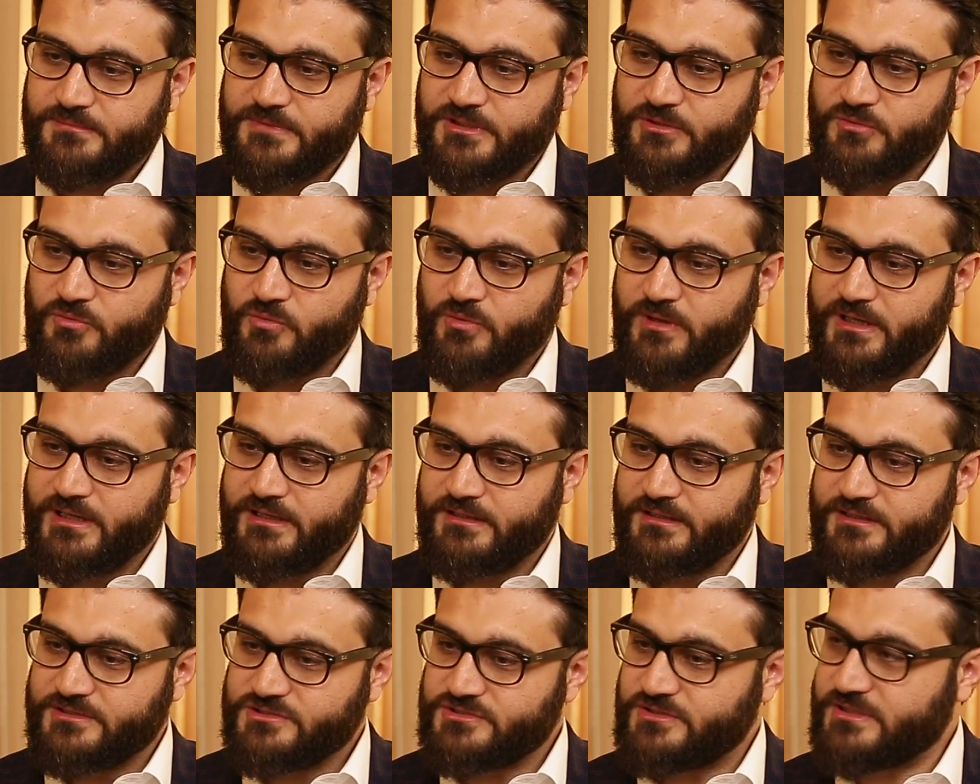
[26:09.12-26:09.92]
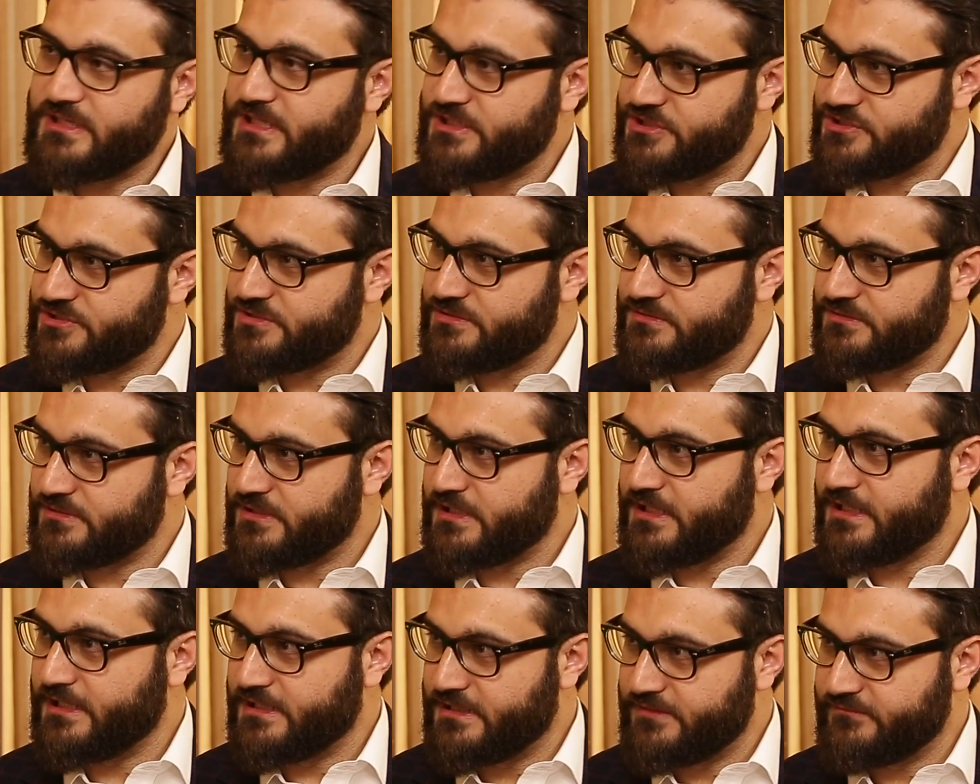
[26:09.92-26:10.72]
acquired education,
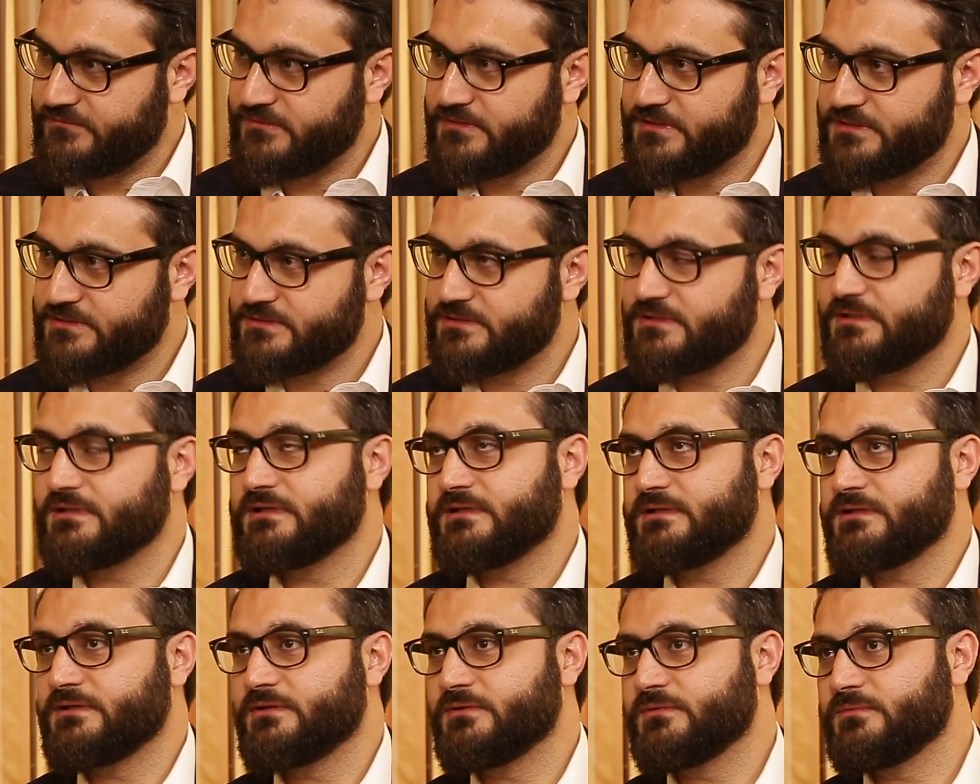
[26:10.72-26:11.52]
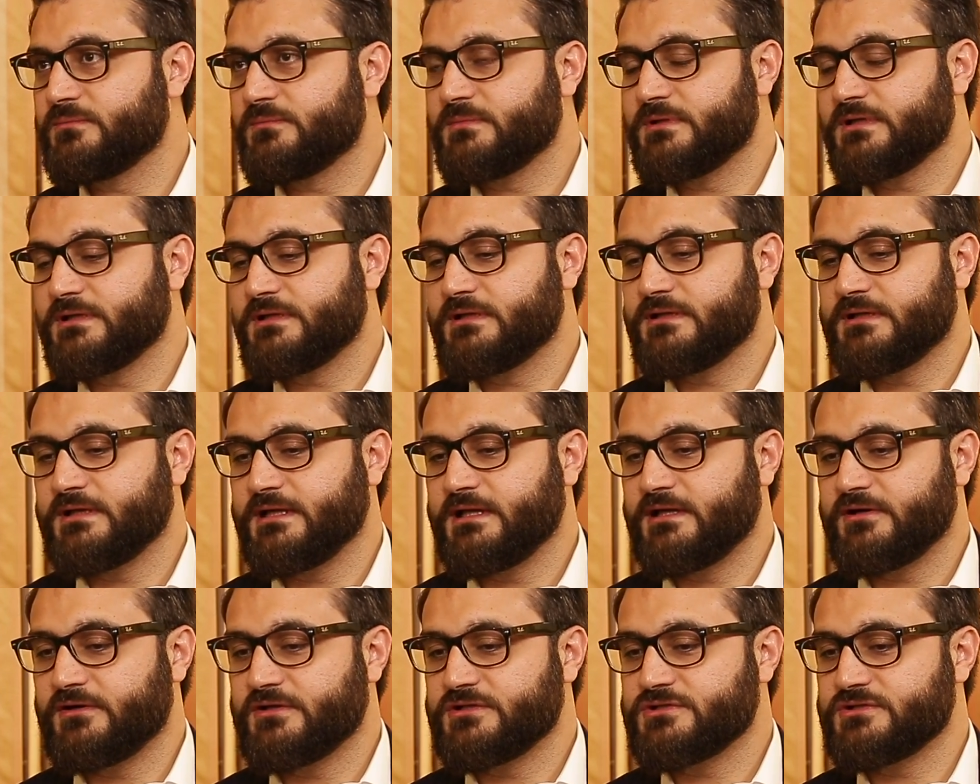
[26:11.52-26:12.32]
higher level,
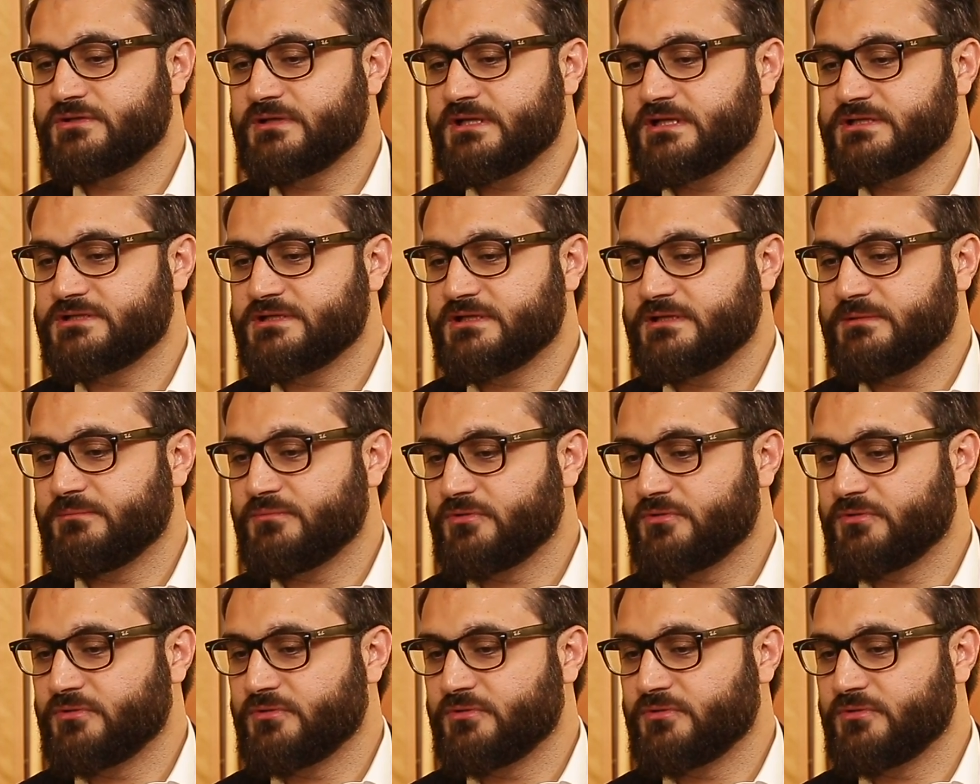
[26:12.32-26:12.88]
higher education